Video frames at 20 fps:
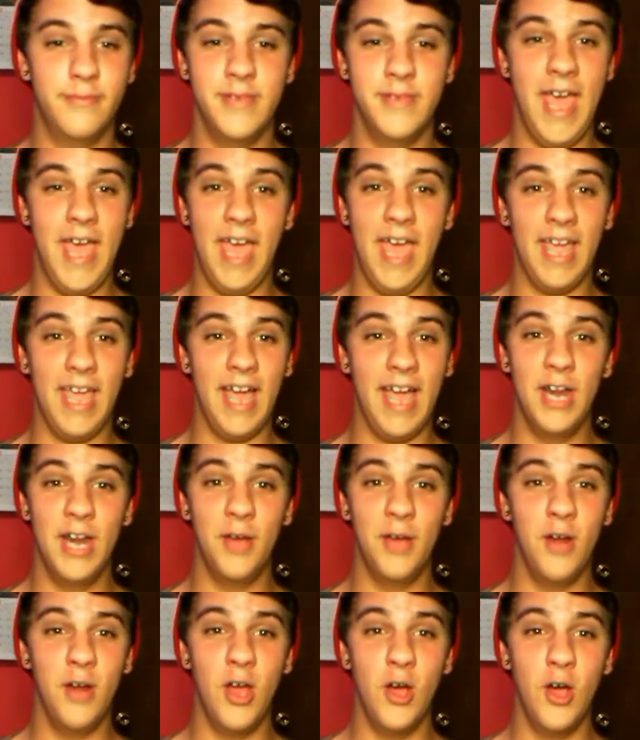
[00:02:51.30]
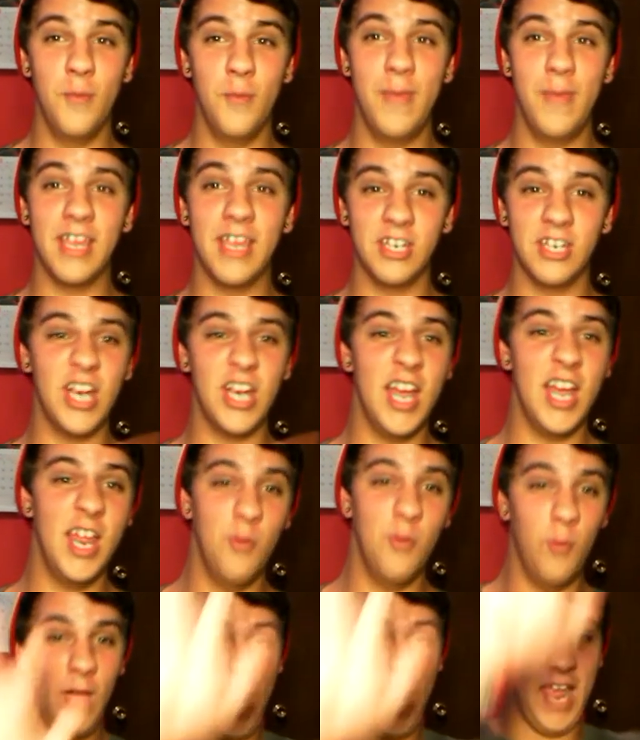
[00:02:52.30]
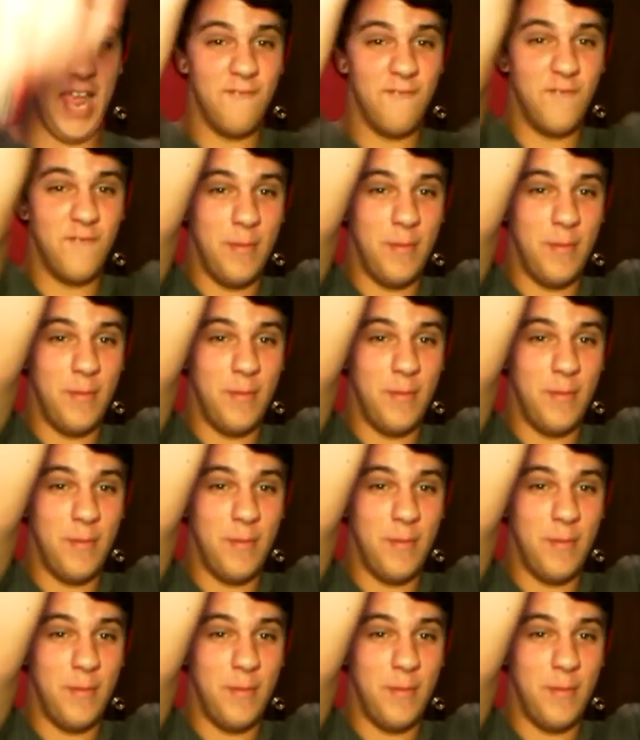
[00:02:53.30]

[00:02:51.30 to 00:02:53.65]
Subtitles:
Heck, I don't know. Make a giant wave for